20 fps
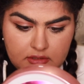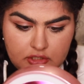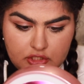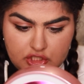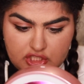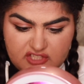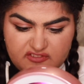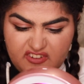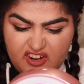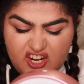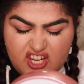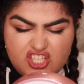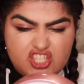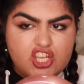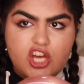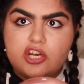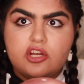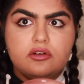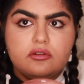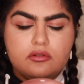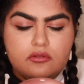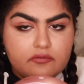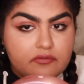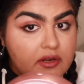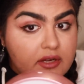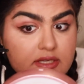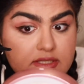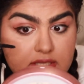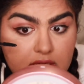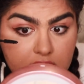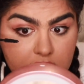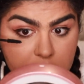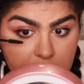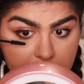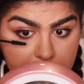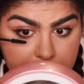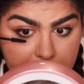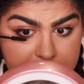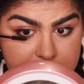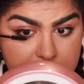Just a very subtle, very subtle
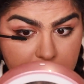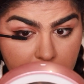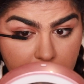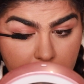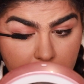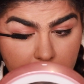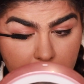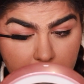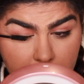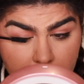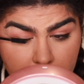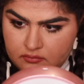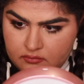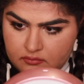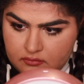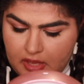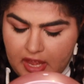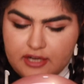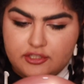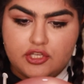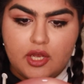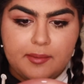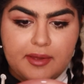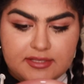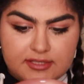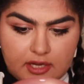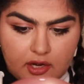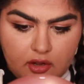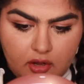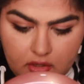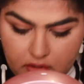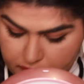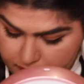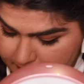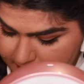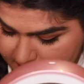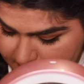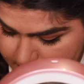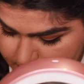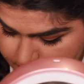mascara. I just got mascara all over
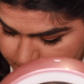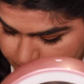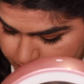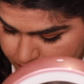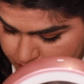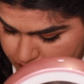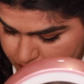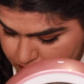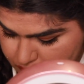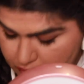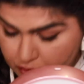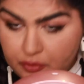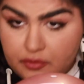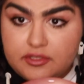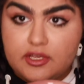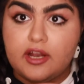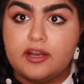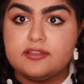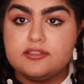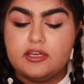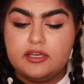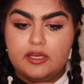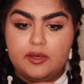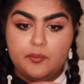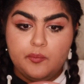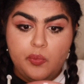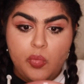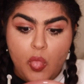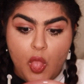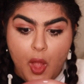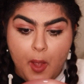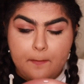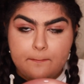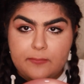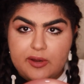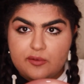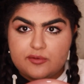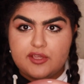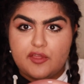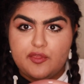my Unus Annus hoodie,
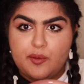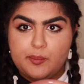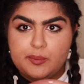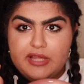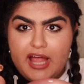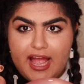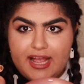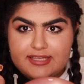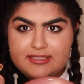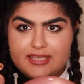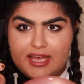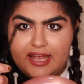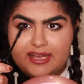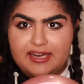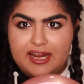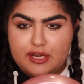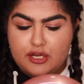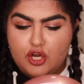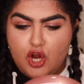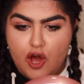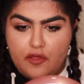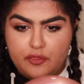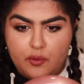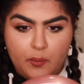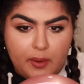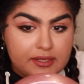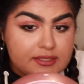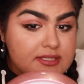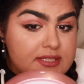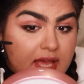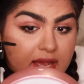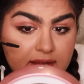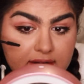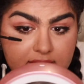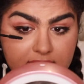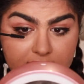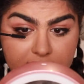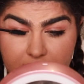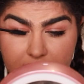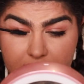but it was on the black side and not the white side,
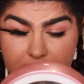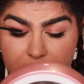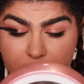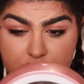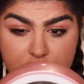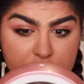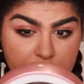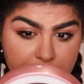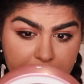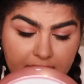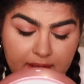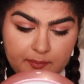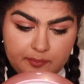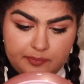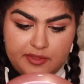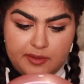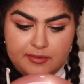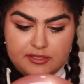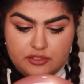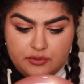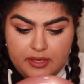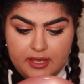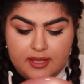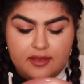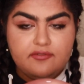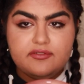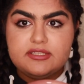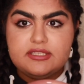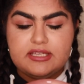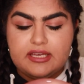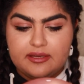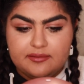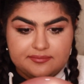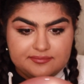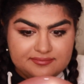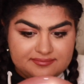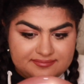which is okay. It means you can't even see it.